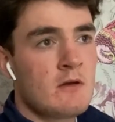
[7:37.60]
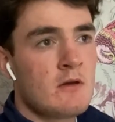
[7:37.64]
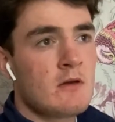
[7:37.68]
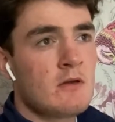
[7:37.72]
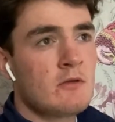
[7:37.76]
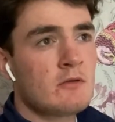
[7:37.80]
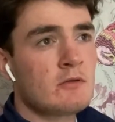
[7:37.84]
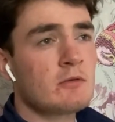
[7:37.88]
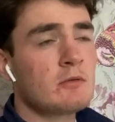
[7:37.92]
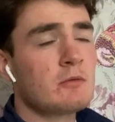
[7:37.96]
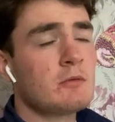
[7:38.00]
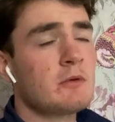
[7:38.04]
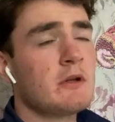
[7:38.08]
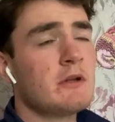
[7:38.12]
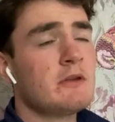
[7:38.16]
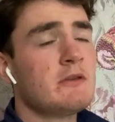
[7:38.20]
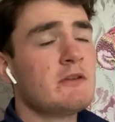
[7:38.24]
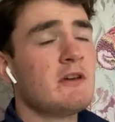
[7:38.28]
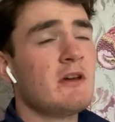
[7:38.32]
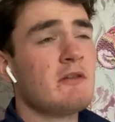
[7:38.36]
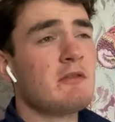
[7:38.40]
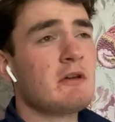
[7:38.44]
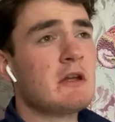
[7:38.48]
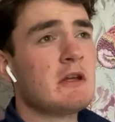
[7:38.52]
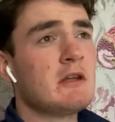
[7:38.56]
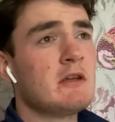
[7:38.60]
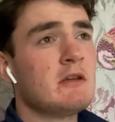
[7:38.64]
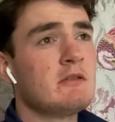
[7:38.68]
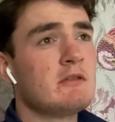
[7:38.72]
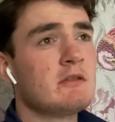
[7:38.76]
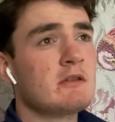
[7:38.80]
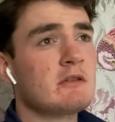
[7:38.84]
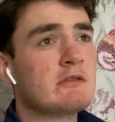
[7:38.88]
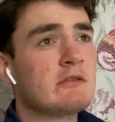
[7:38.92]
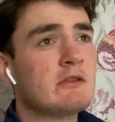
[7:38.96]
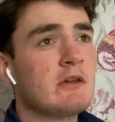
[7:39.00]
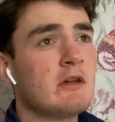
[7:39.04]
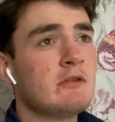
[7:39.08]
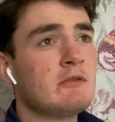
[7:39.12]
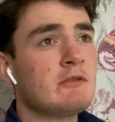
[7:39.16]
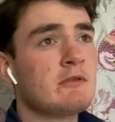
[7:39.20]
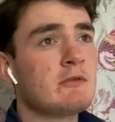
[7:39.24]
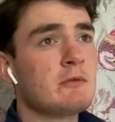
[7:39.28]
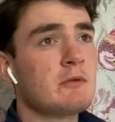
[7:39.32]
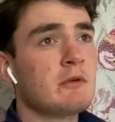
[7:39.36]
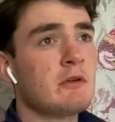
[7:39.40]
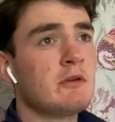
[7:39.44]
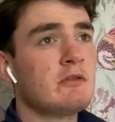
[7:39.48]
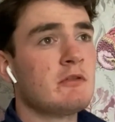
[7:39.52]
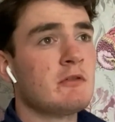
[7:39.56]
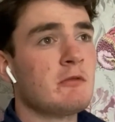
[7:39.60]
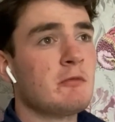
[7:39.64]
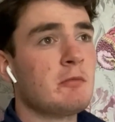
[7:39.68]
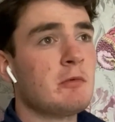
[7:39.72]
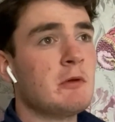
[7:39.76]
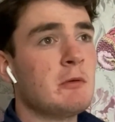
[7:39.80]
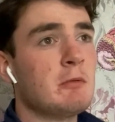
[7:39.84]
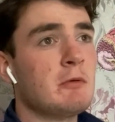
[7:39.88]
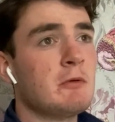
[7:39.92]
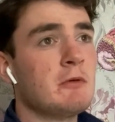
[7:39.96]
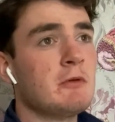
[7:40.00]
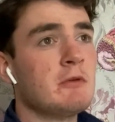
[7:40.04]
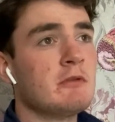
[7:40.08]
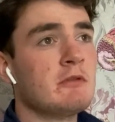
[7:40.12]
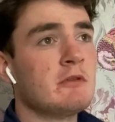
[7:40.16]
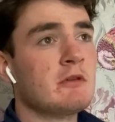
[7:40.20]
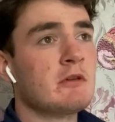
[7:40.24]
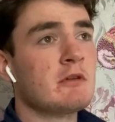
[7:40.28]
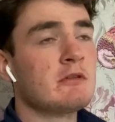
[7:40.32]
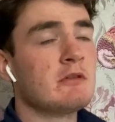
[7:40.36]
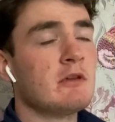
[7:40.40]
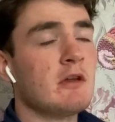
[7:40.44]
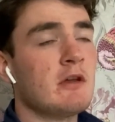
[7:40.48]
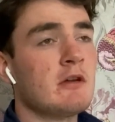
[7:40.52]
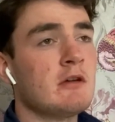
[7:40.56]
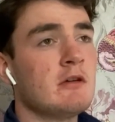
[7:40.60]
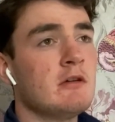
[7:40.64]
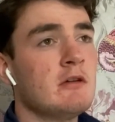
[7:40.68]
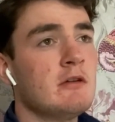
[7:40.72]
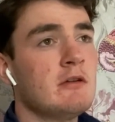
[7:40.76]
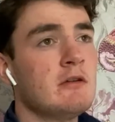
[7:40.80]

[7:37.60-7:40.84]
So do you have any success stories of people using Asana?